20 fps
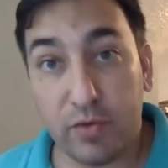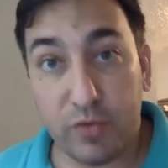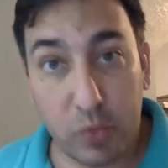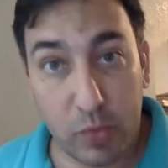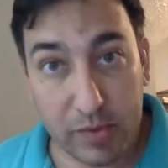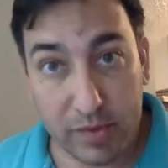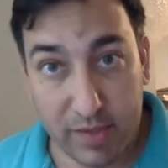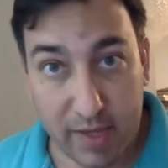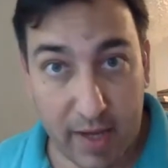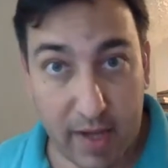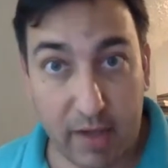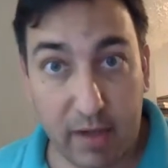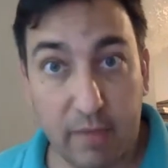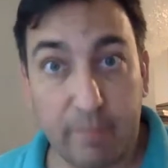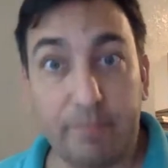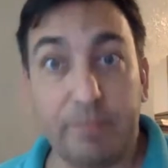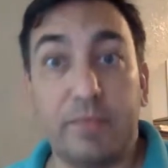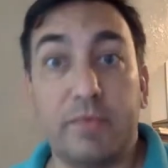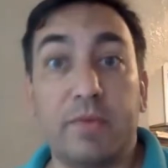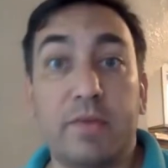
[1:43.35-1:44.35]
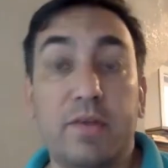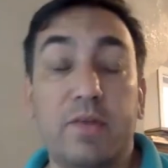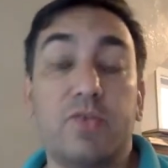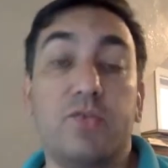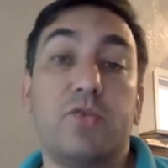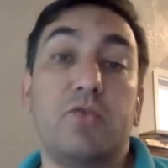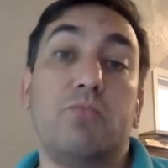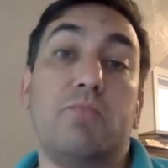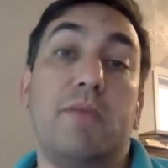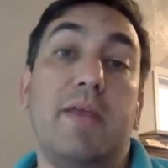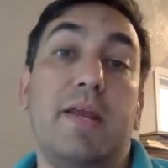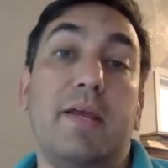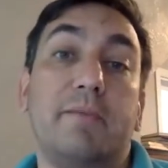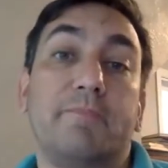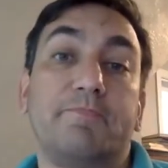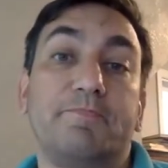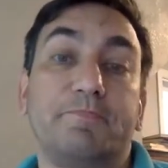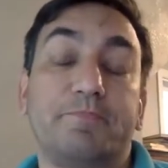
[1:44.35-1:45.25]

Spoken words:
to attend the Zoom meeting.